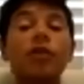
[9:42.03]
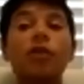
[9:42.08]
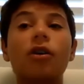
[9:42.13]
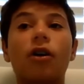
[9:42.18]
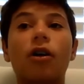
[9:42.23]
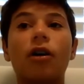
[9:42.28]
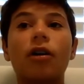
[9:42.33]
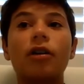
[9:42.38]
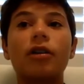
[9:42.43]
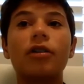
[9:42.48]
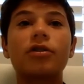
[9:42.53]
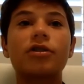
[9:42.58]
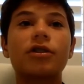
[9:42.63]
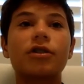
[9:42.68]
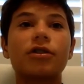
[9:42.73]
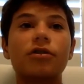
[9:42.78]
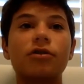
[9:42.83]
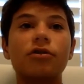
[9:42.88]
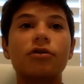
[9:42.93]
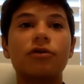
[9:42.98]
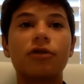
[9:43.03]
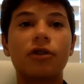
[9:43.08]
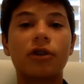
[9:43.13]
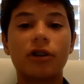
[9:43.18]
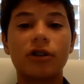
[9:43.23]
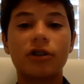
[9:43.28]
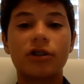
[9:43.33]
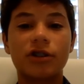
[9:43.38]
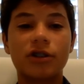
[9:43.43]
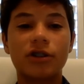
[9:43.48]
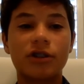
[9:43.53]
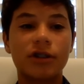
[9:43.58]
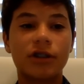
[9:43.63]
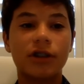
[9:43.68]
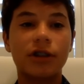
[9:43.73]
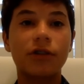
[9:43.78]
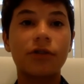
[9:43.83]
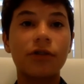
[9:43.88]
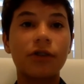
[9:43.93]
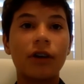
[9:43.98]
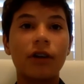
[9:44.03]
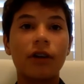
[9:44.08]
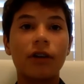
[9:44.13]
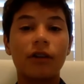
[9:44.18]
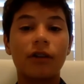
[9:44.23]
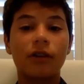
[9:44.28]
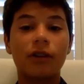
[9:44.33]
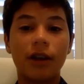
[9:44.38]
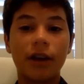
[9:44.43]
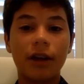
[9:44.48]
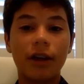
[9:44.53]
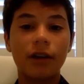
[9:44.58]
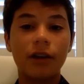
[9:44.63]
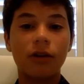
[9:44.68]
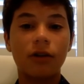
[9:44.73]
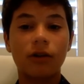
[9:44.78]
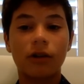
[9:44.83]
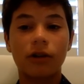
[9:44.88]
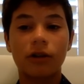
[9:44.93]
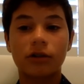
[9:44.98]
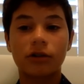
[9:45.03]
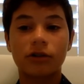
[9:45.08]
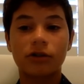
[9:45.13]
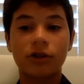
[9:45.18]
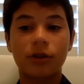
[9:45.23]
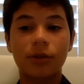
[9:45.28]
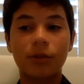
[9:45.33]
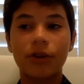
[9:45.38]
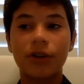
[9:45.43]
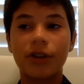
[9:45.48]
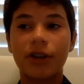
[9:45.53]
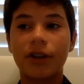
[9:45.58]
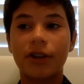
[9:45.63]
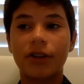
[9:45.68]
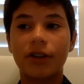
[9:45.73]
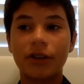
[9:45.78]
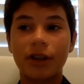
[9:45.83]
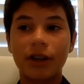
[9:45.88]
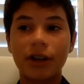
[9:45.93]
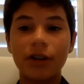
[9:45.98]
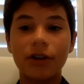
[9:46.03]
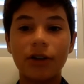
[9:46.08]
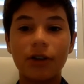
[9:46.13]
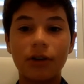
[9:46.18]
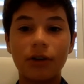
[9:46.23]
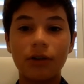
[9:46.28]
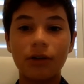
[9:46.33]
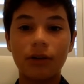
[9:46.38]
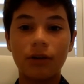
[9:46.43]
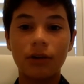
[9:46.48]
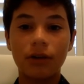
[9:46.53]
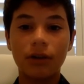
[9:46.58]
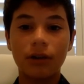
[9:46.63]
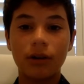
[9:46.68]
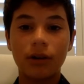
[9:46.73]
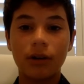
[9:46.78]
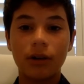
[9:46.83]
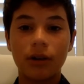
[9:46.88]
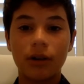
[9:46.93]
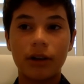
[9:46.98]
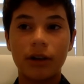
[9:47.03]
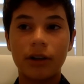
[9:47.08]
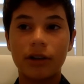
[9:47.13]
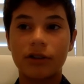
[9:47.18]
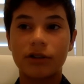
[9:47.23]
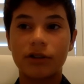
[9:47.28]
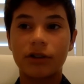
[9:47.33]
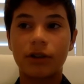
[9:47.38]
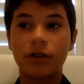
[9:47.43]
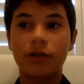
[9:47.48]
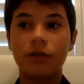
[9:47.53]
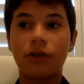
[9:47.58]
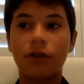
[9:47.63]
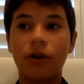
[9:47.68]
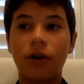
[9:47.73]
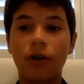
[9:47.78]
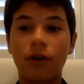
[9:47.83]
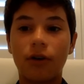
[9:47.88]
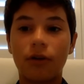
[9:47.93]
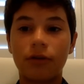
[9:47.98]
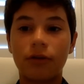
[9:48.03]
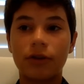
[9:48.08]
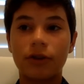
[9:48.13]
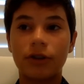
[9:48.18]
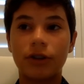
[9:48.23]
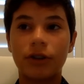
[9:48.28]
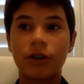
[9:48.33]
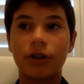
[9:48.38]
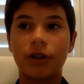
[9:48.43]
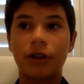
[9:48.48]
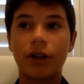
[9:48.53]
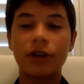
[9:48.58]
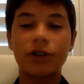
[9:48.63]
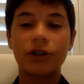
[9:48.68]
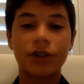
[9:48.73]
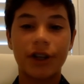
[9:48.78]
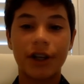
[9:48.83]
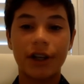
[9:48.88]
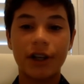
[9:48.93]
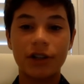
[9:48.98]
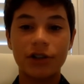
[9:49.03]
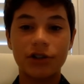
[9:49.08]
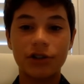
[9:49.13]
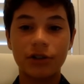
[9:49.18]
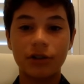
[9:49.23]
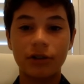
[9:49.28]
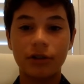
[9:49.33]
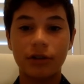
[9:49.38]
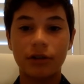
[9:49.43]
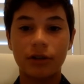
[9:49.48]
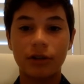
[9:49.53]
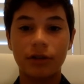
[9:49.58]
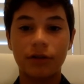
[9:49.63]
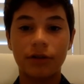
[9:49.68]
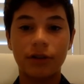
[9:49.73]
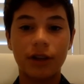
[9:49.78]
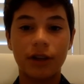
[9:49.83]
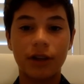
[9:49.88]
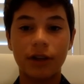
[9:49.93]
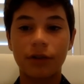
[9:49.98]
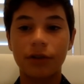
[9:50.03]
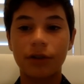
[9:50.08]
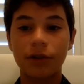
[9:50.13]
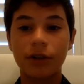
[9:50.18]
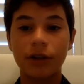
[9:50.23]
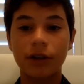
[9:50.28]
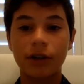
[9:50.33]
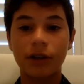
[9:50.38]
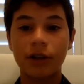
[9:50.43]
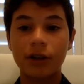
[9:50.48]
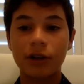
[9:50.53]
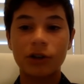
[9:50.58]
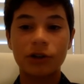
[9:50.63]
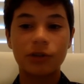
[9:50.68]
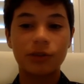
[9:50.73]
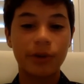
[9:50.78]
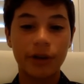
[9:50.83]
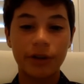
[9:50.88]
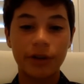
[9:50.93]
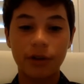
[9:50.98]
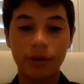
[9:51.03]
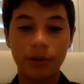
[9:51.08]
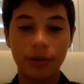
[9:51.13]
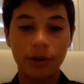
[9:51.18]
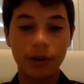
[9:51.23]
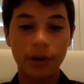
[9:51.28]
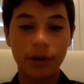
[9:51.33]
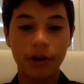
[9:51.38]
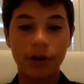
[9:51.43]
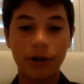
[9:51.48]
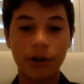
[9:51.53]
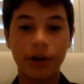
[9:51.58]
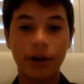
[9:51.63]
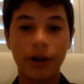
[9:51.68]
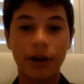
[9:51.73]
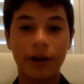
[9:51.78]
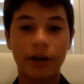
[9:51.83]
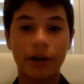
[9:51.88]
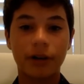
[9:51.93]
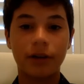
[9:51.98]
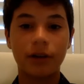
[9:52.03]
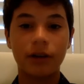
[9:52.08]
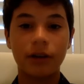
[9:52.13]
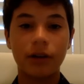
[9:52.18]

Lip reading: audience can do for us is, if they or someone that they know is involved in education, if they can really spread the word and